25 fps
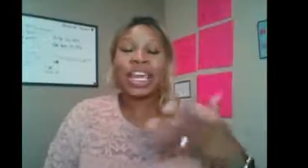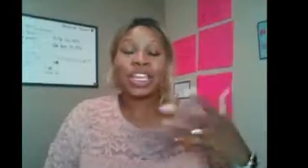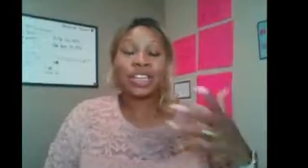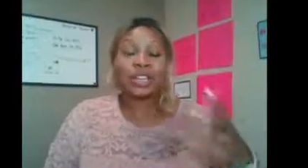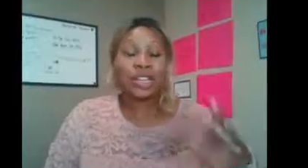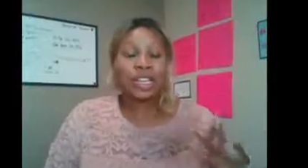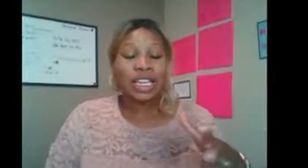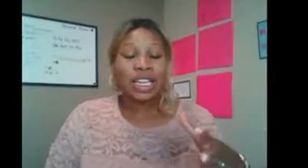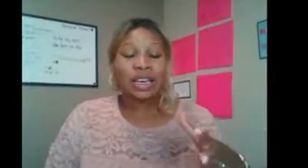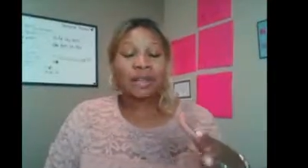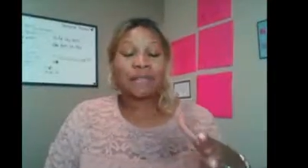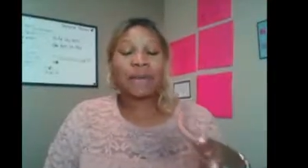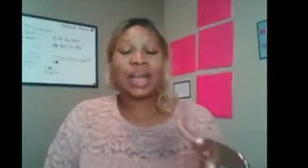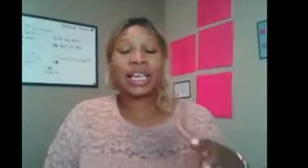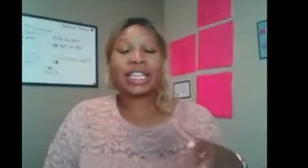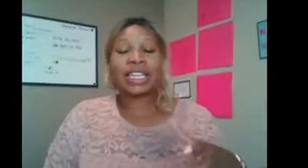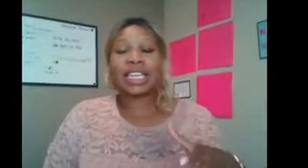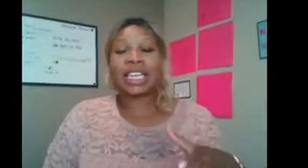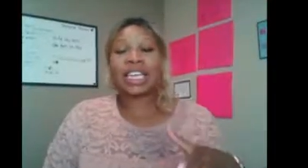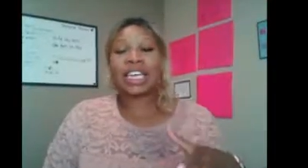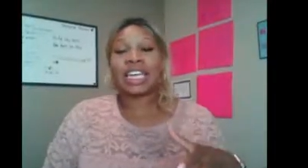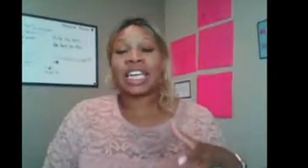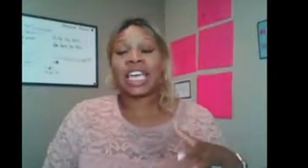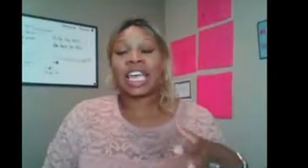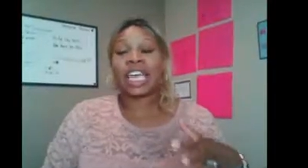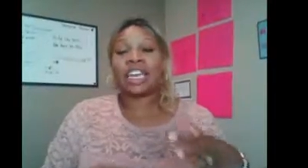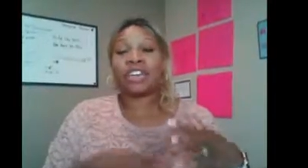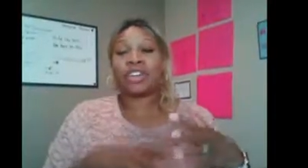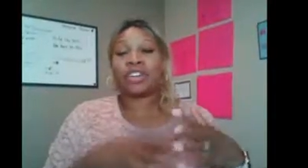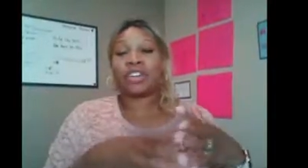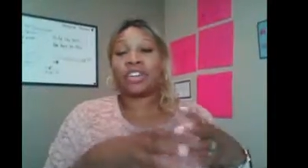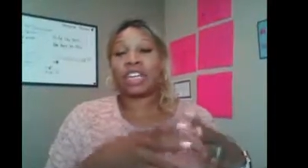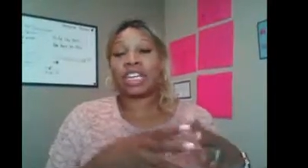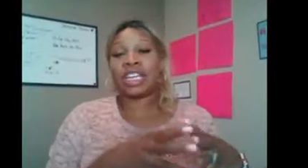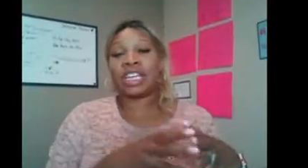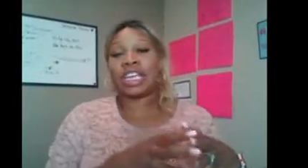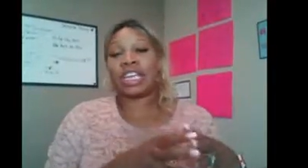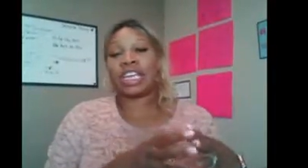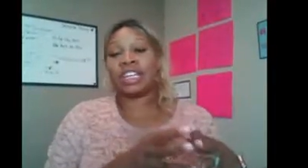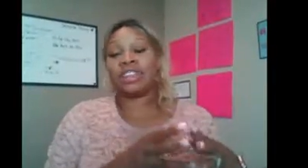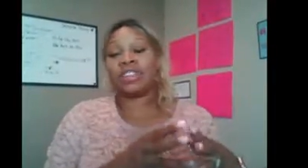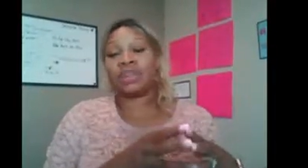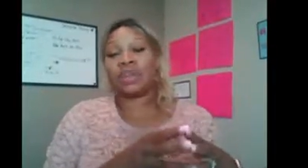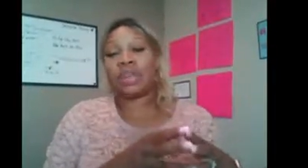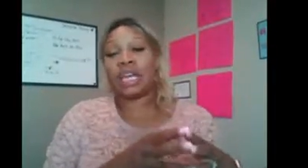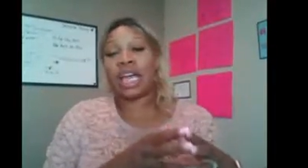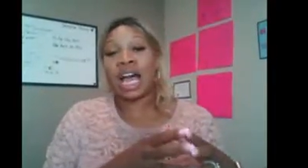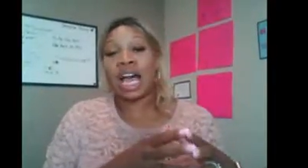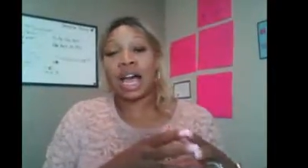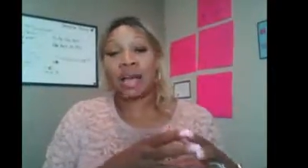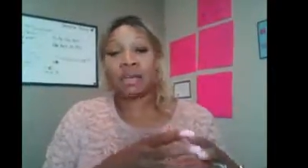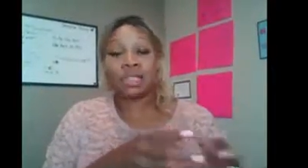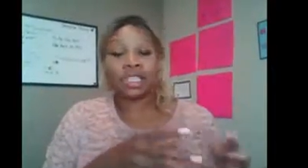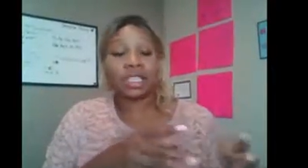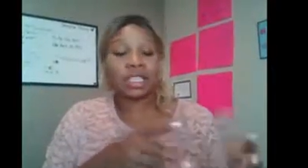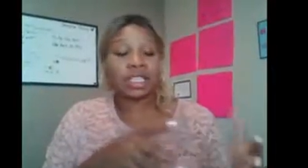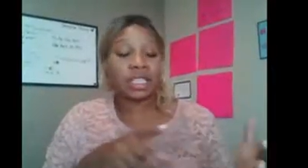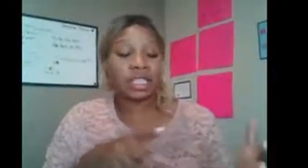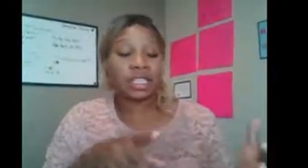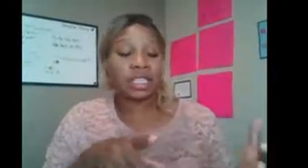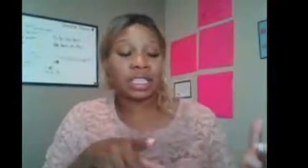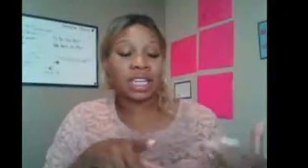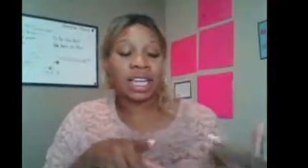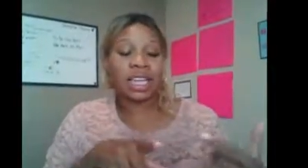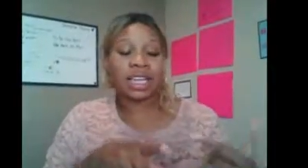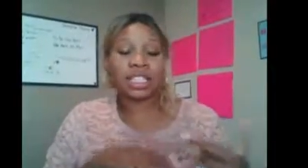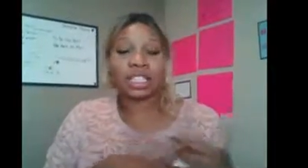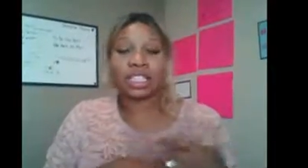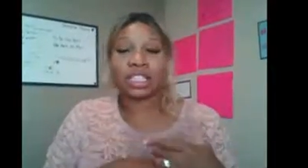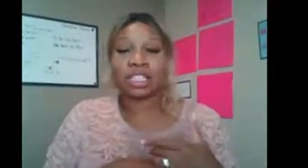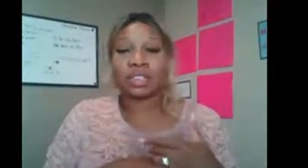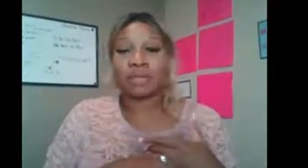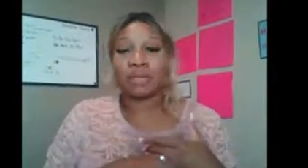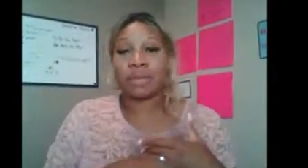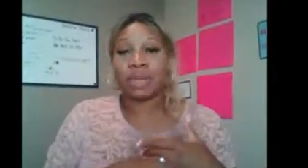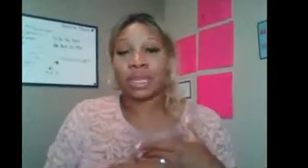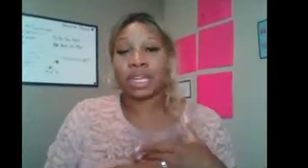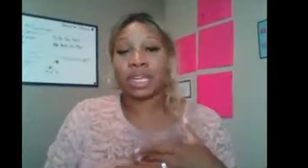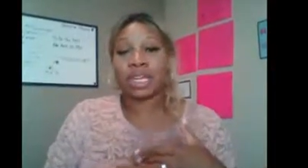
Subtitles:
You can click my link and you're going to get three options, and that's to